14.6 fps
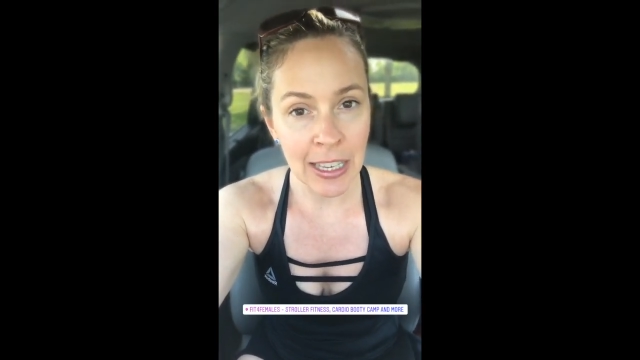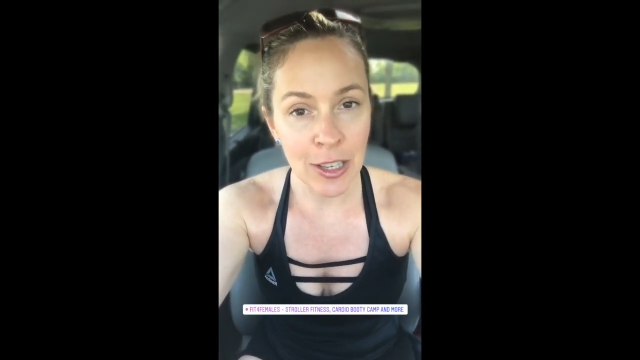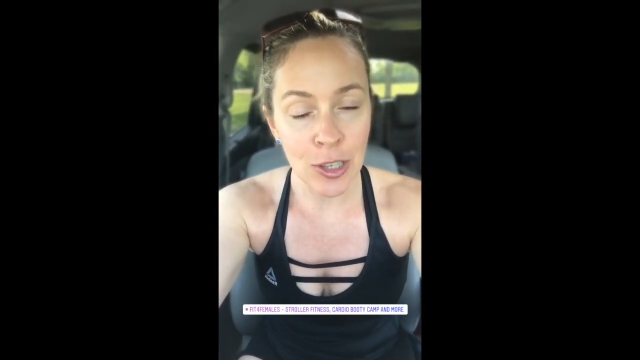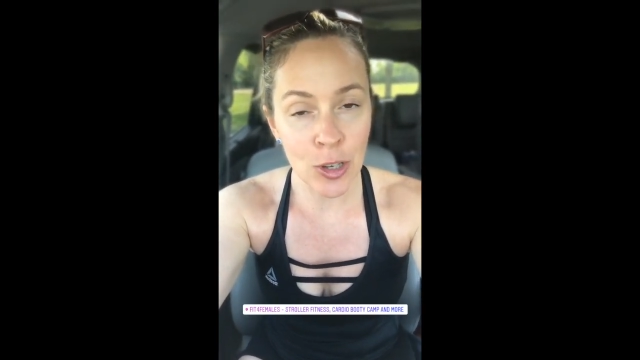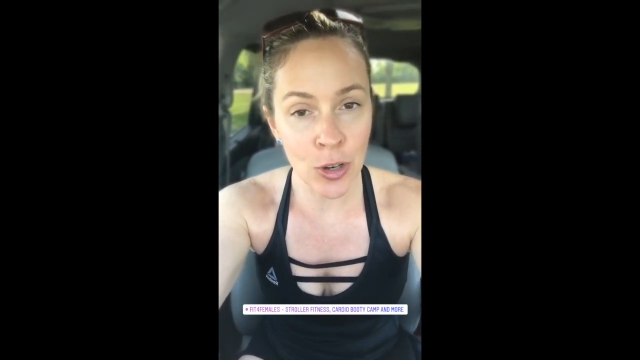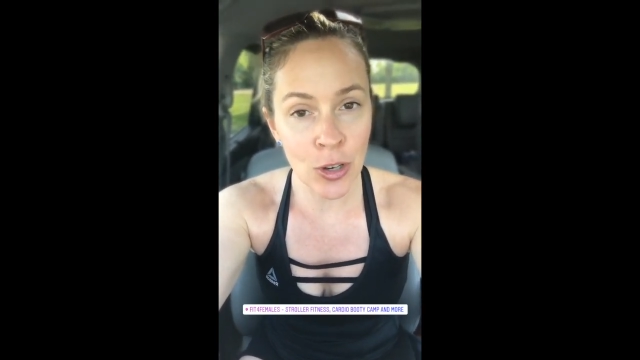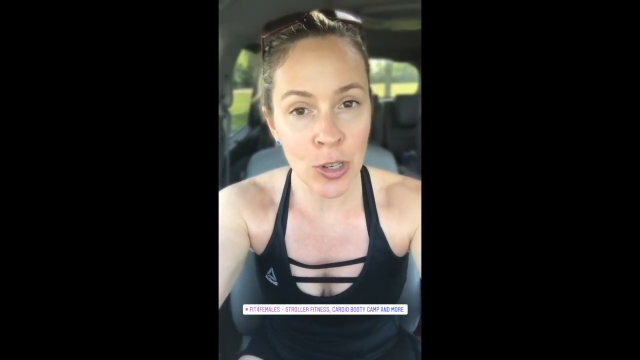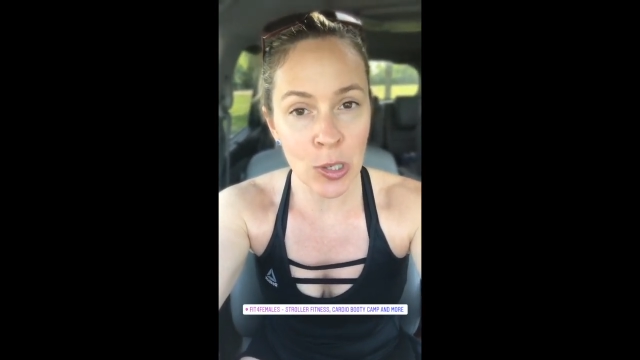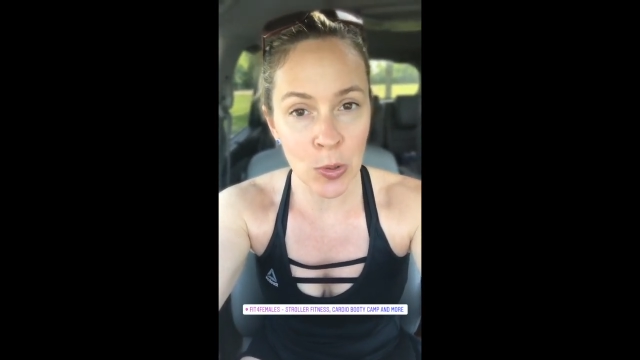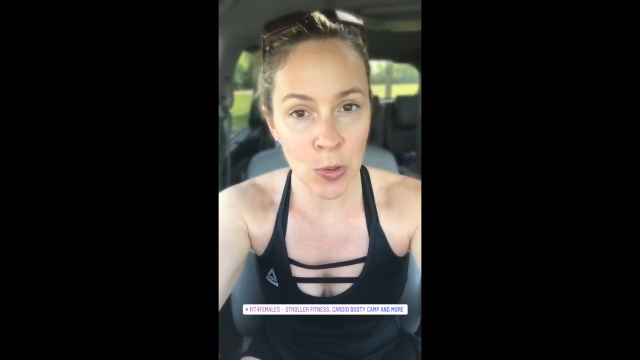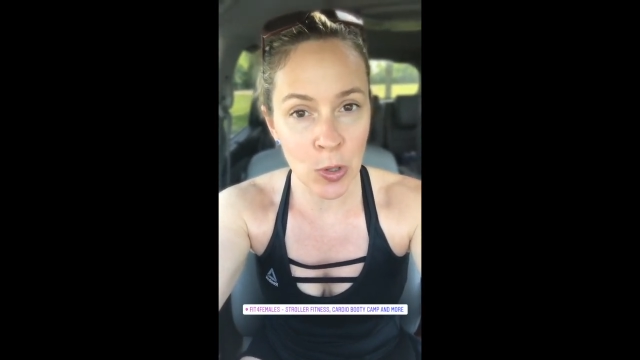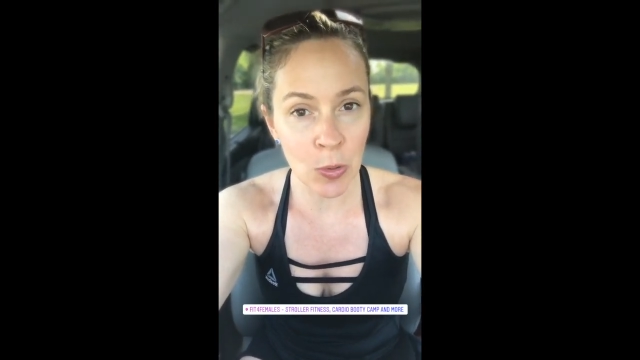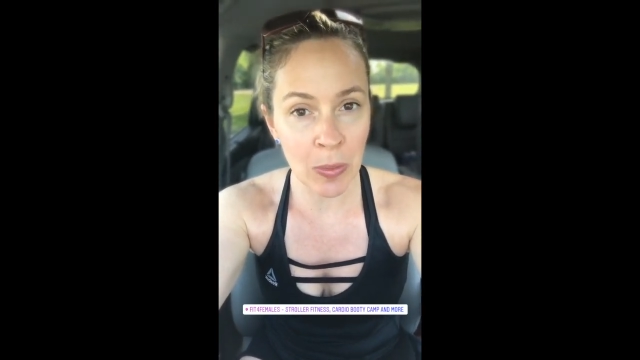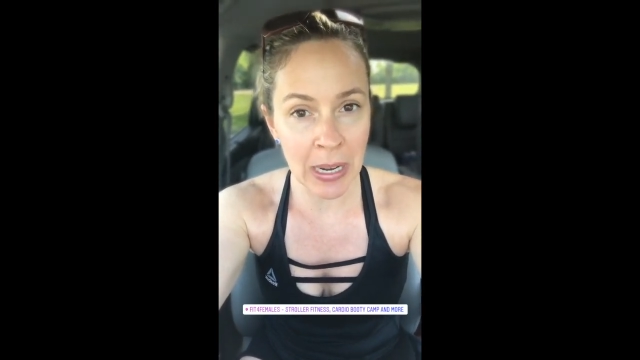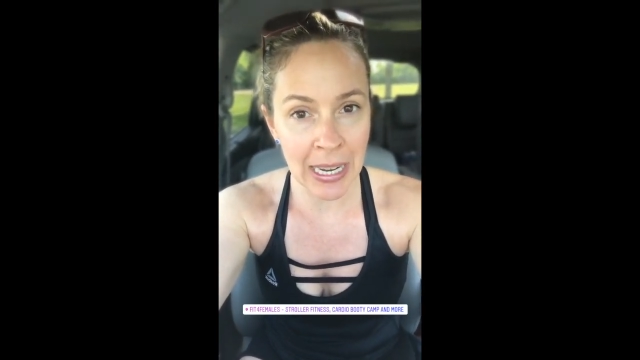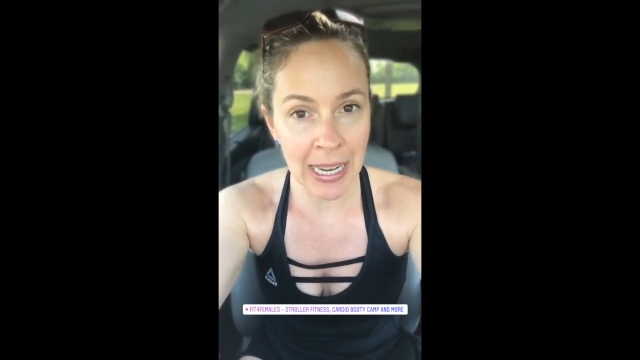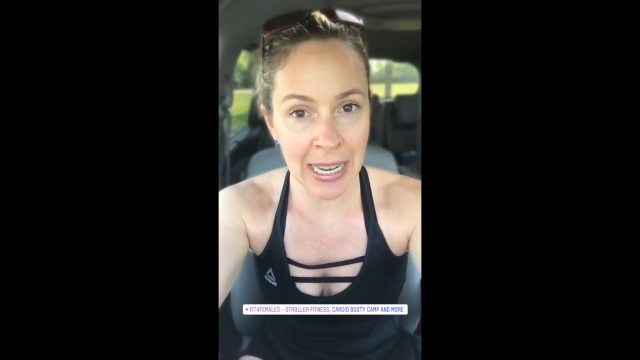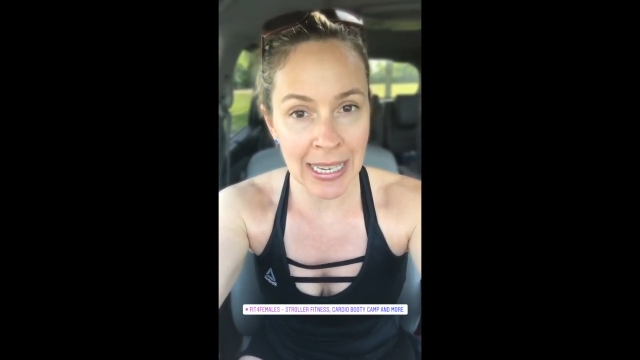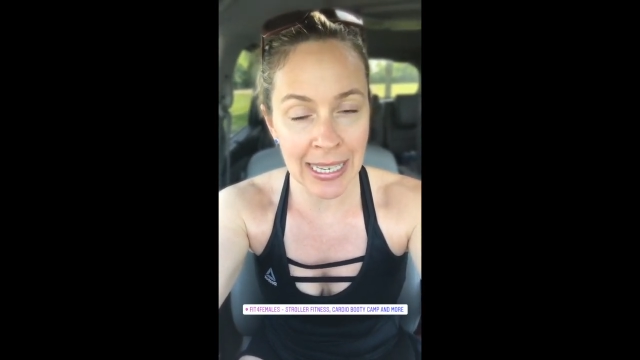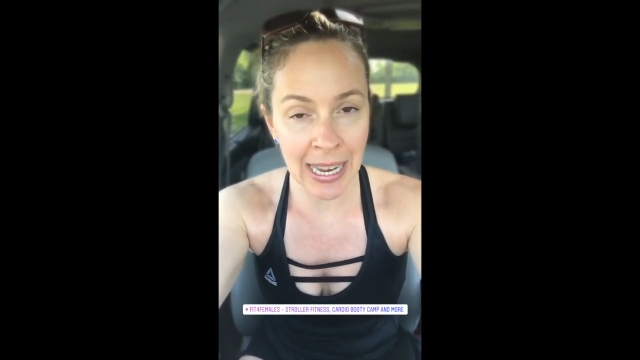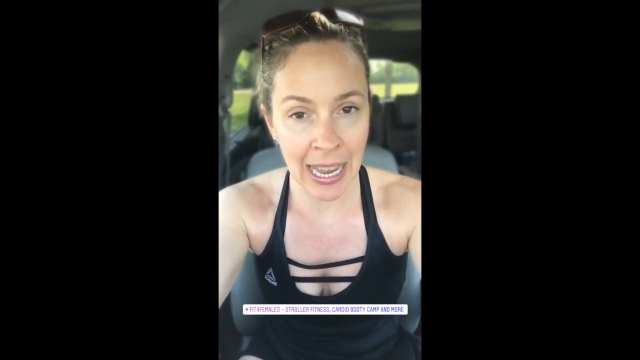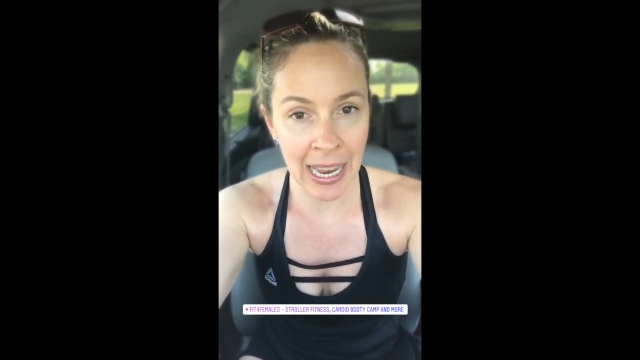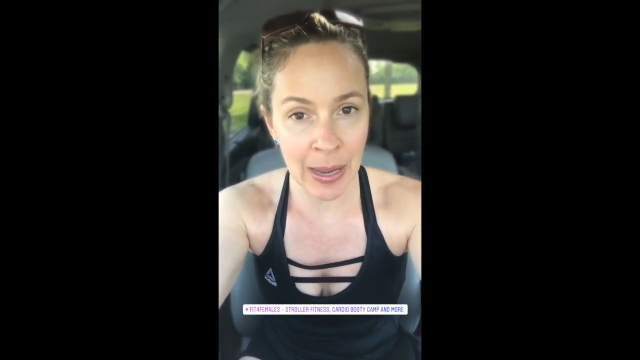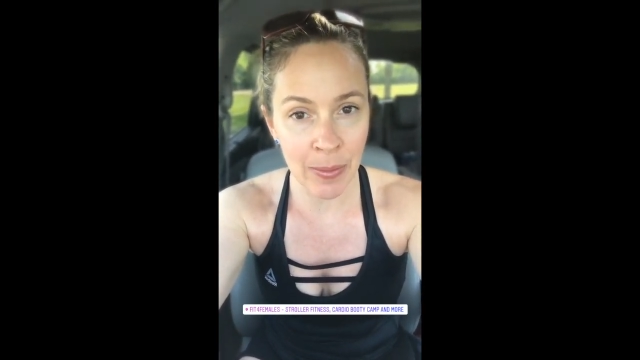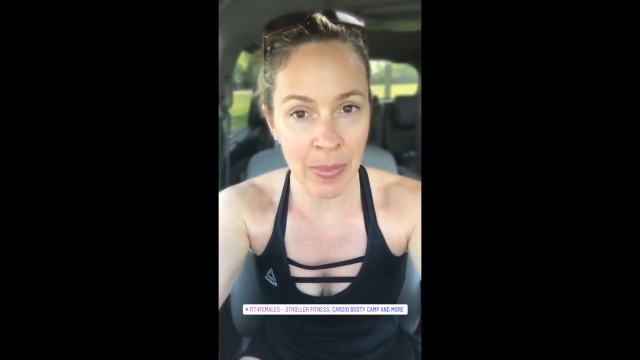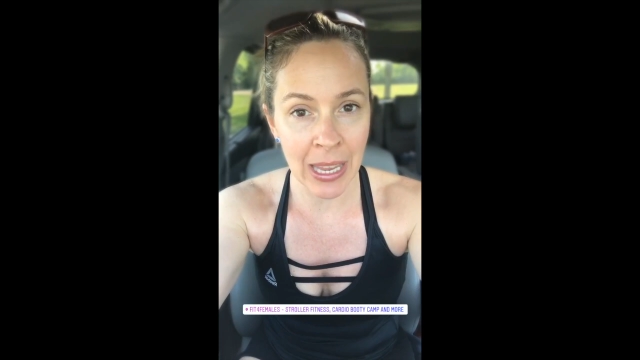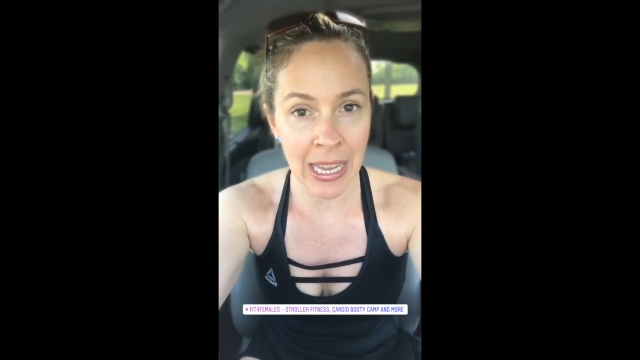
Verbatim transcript: certain social media time